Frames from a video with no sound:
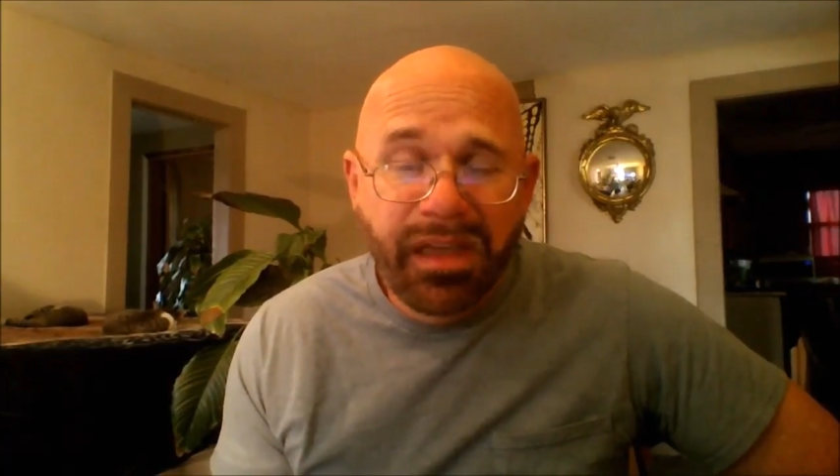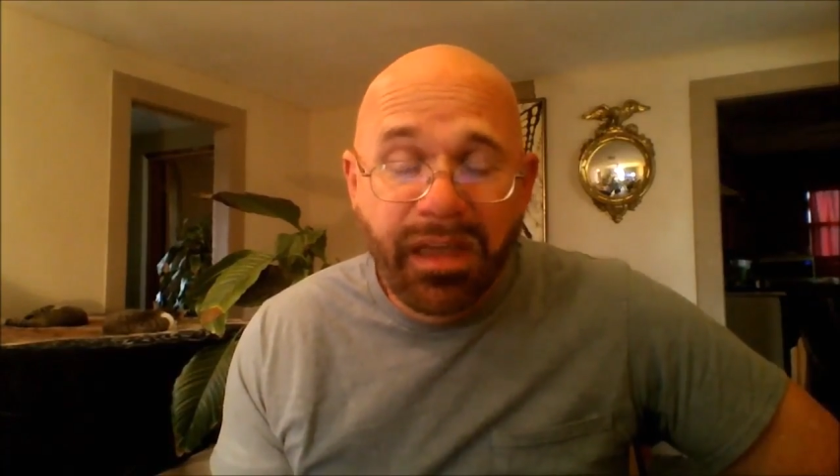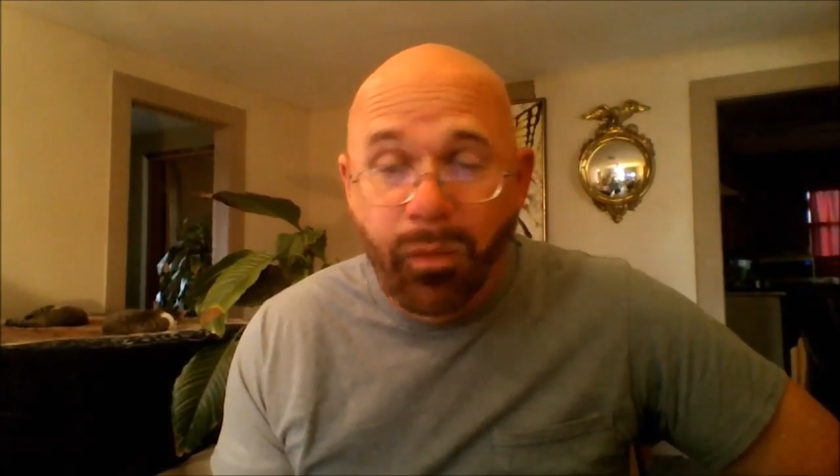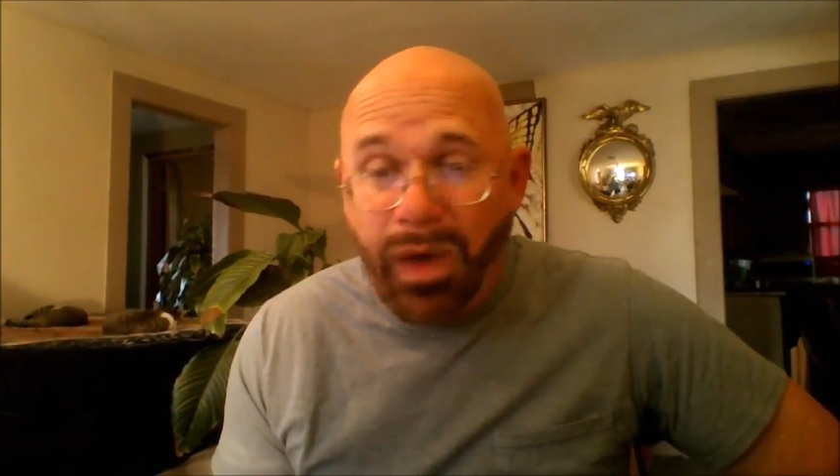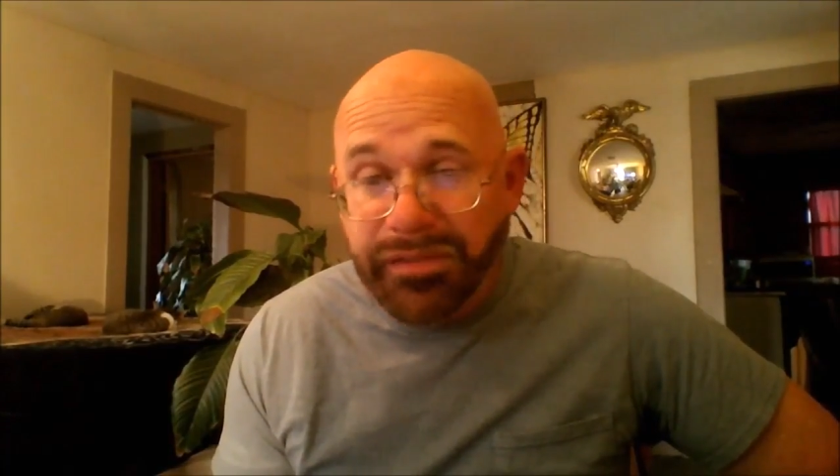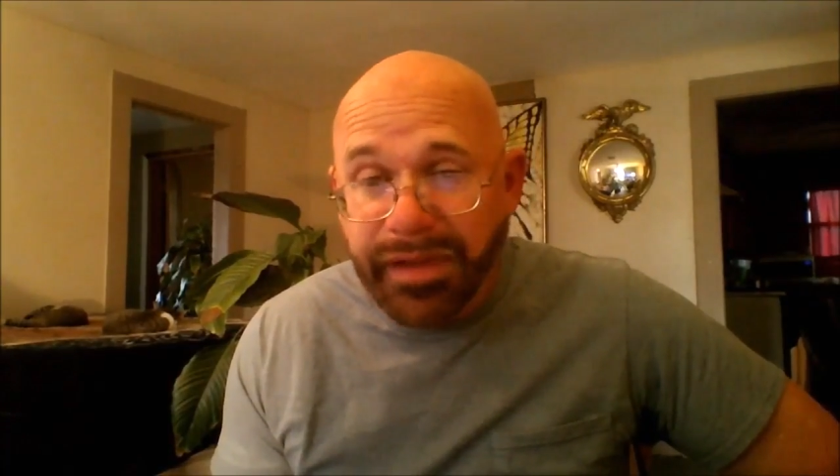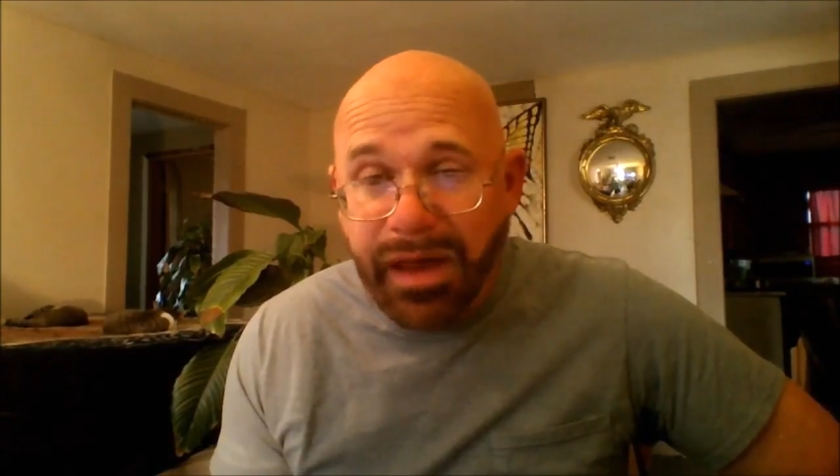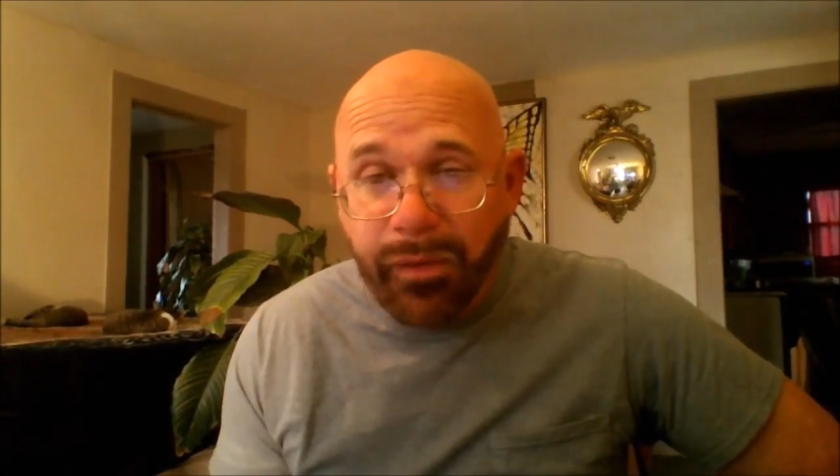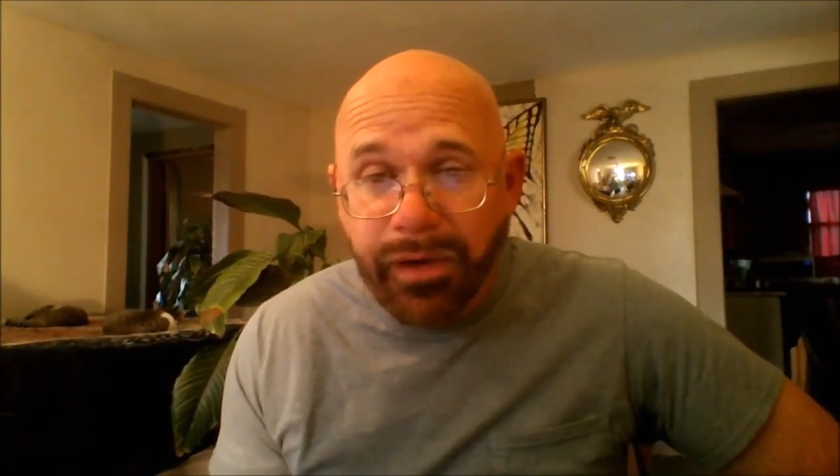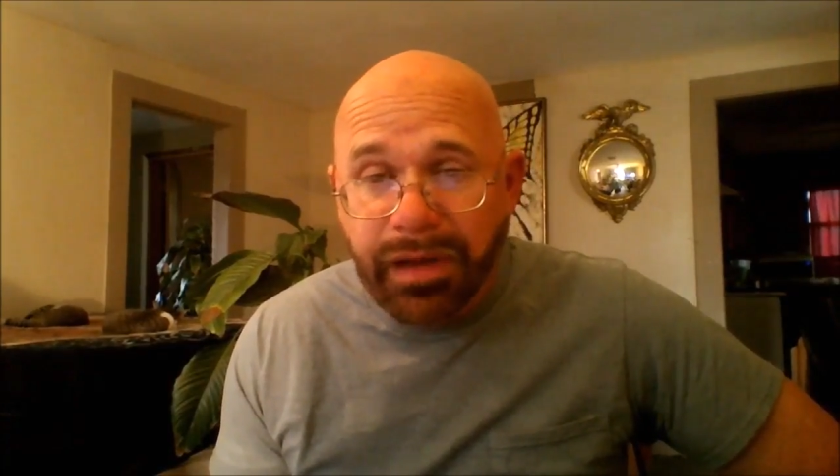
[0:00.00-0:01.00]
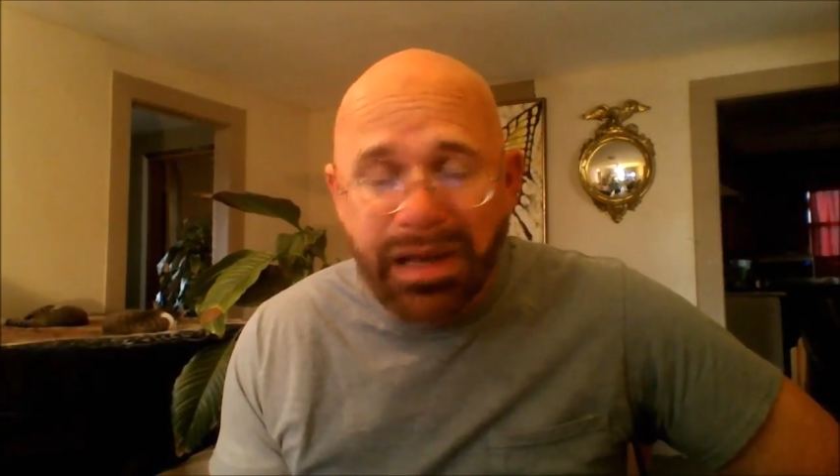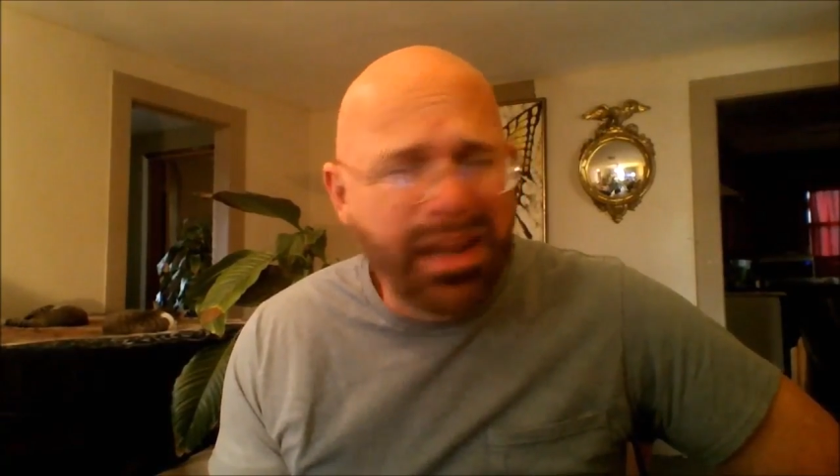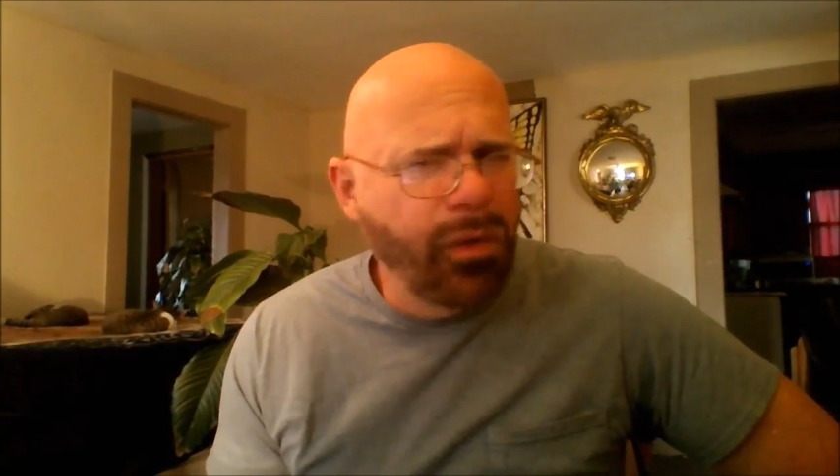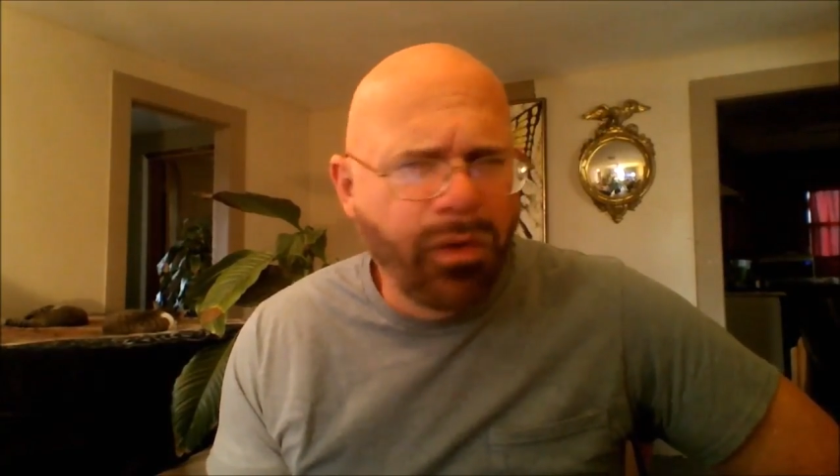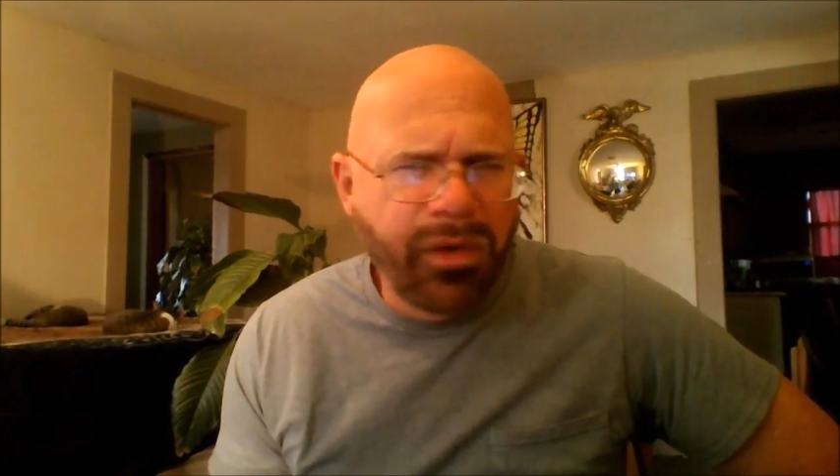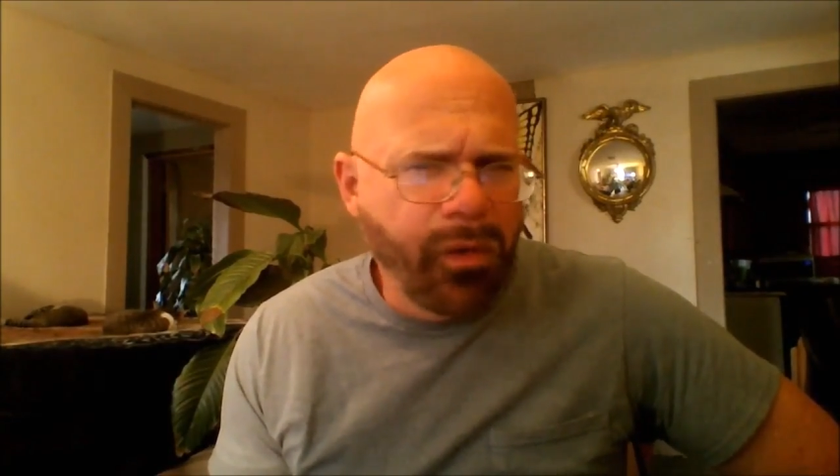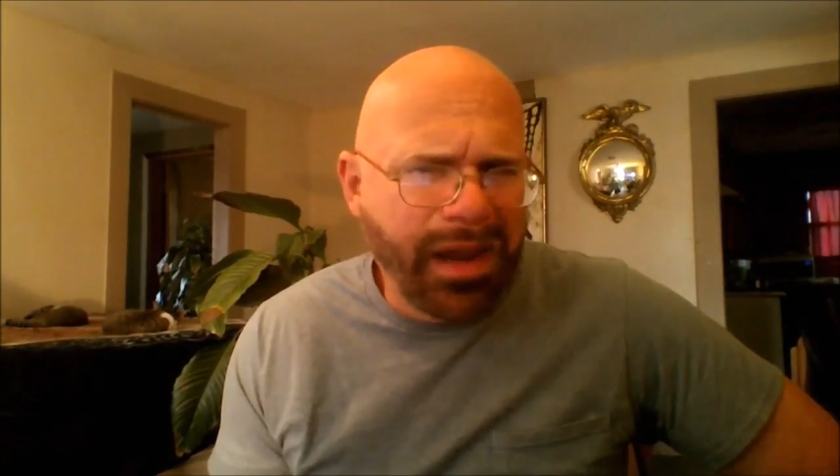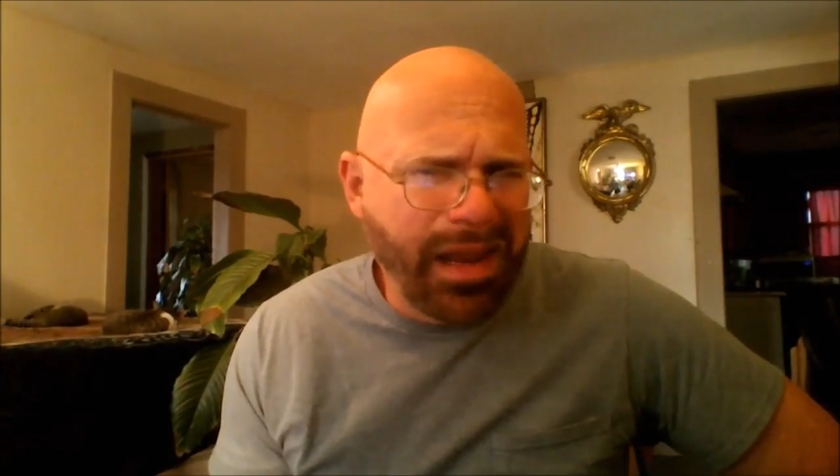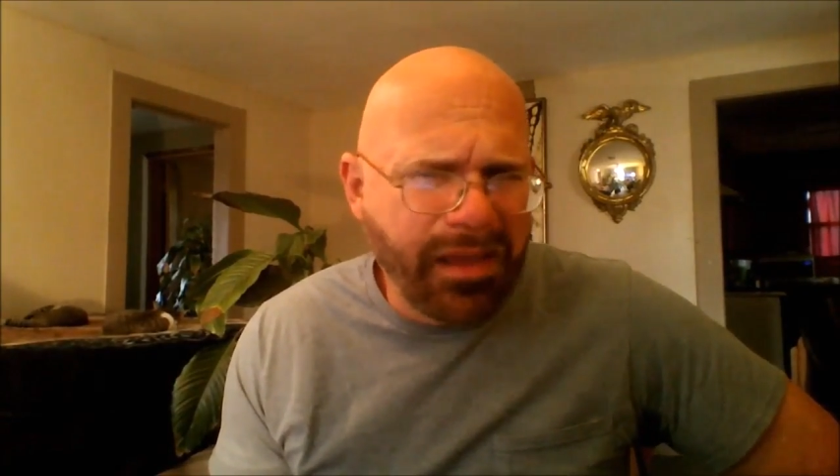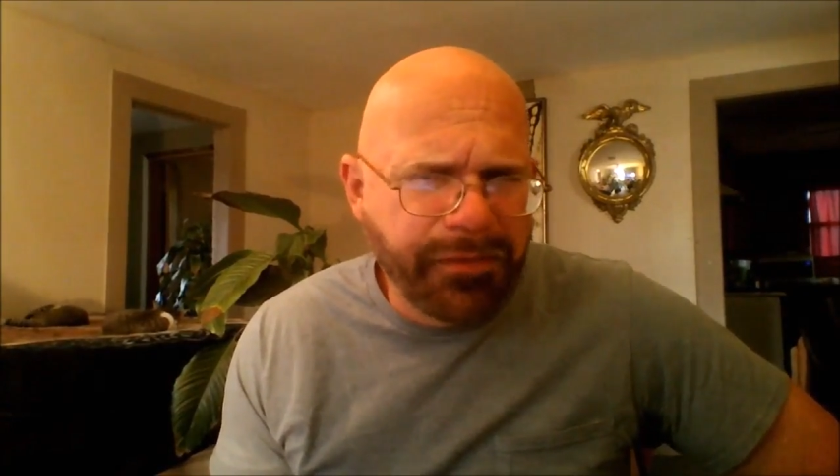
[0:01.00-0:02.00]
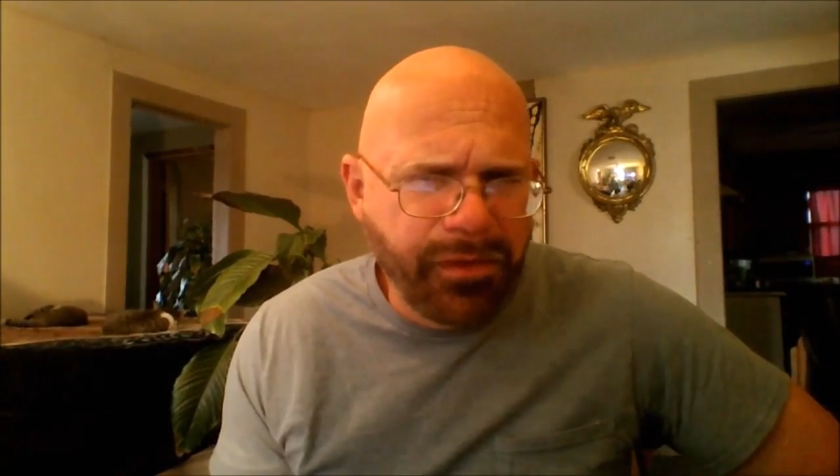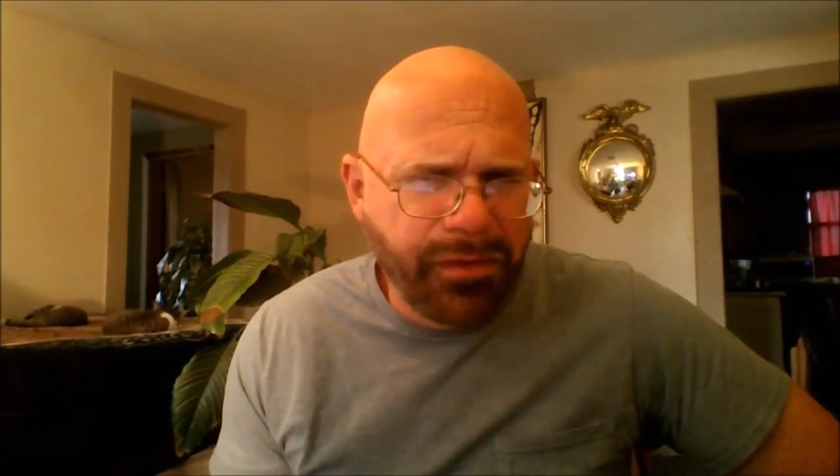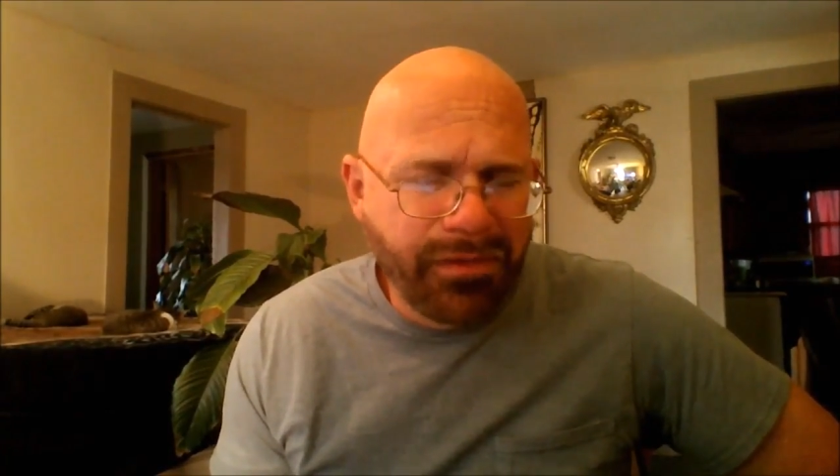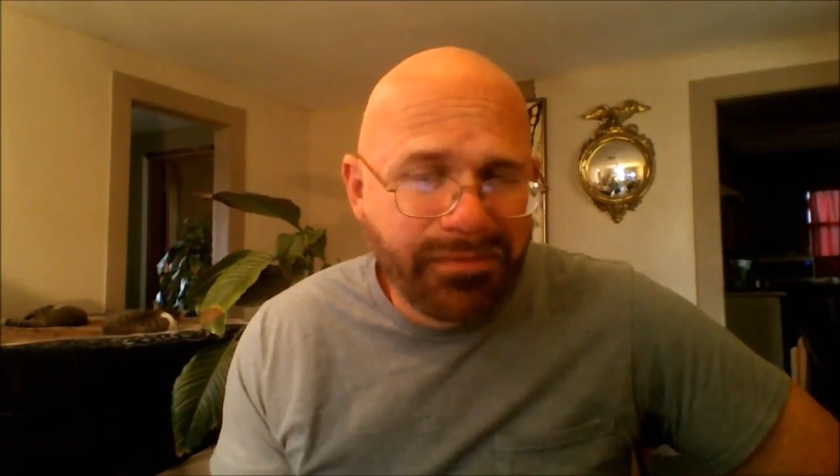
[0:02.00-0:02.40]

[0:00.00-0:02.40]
and white flour and eat only organic food?